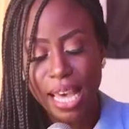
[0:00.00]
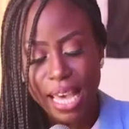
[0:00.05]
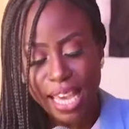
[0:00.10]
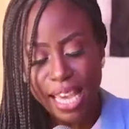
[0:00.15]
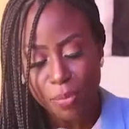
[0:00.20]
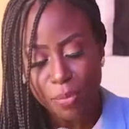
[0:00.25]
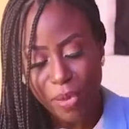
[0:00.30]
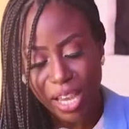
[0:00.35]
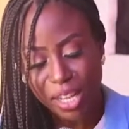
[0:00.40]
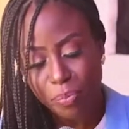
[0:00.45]

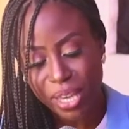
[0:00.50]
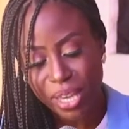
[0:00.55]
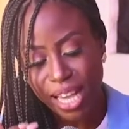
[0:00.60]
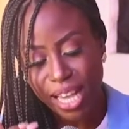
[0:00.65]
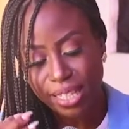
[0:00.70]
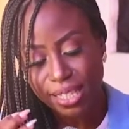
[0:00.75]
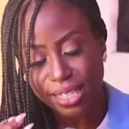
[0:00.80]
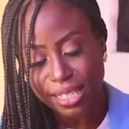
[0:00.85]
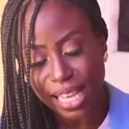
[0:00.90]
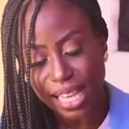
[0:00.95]
it might be
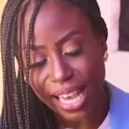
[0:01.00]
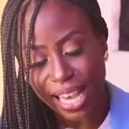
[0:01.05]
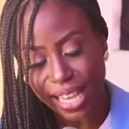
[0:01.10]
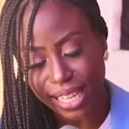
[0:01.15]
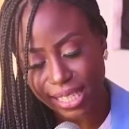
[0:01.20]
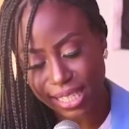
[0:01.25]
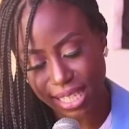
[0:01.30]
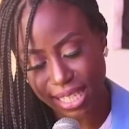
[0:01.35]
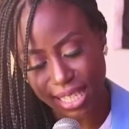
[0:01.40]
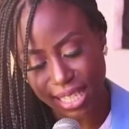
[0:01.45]

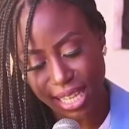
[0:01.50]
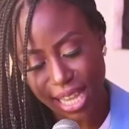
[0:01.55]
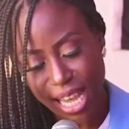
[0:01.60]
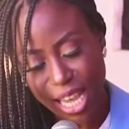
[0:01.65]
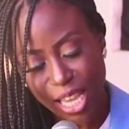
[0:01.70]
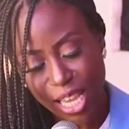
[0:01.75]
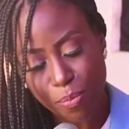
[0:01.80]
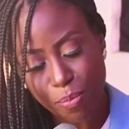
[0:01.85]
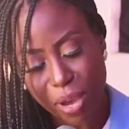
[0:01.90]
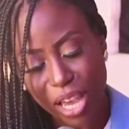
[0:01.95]
anxiety,
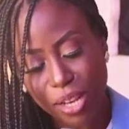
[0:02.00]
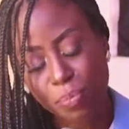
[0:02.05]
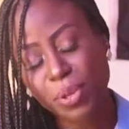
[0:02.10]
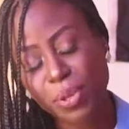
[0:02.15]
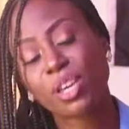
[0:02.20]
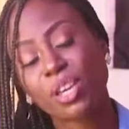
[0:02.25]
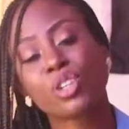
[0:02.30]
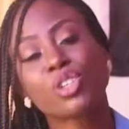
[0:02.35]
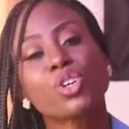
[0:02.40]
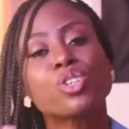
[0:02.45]
it might
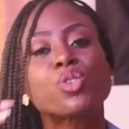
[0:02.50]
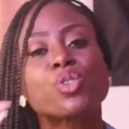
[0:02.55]
be just